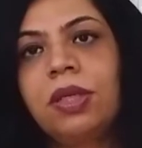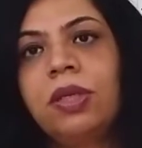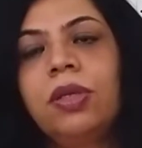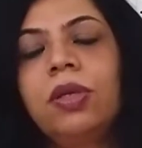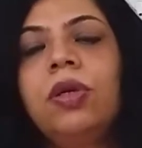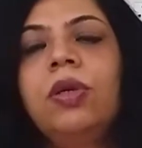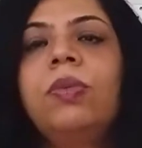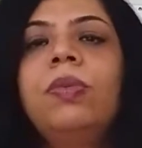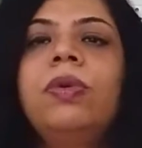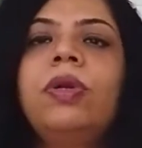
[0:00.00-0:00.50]

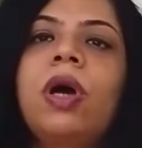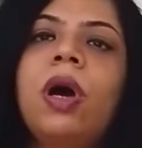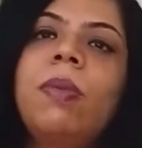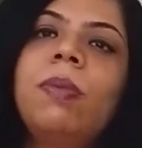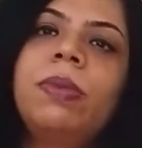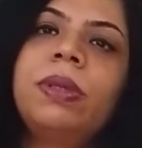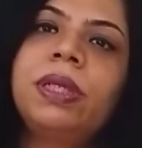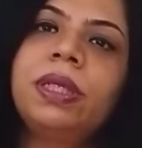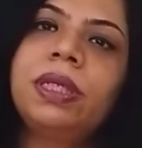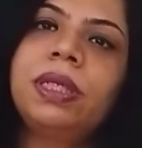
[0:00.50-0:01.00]
your
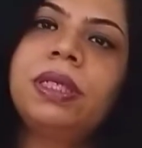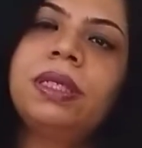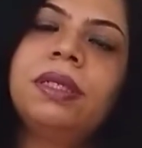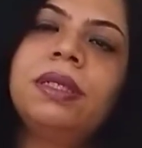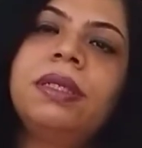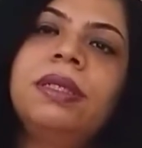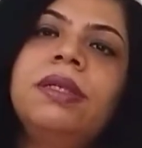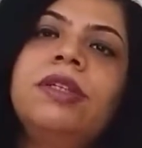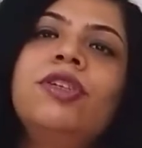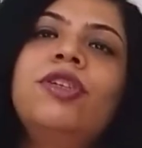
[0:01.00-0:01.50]

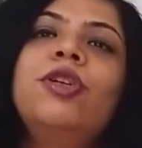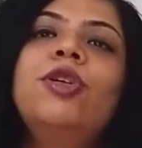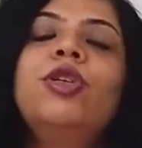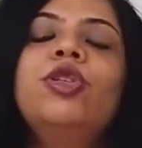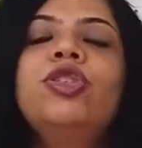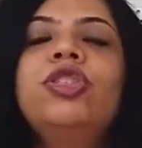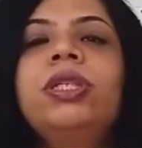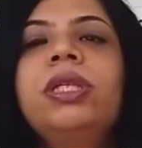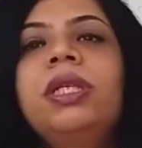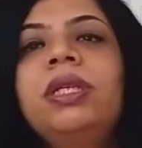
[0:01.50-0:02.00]
property,
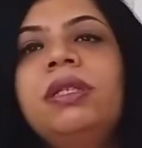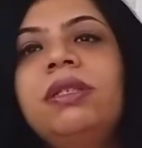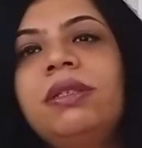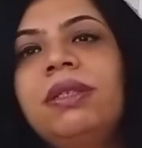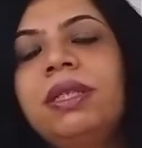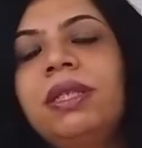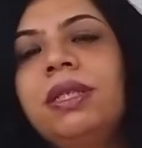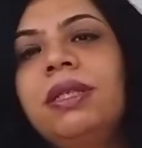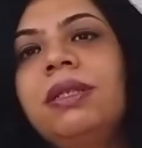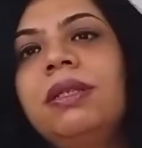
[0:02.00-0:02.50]
your
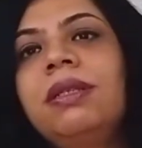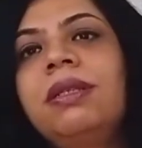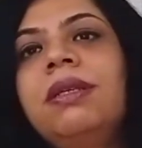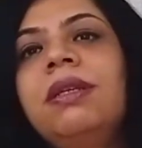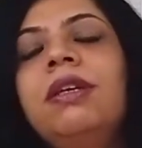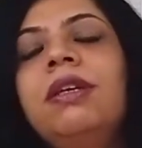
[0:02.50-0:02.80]
children,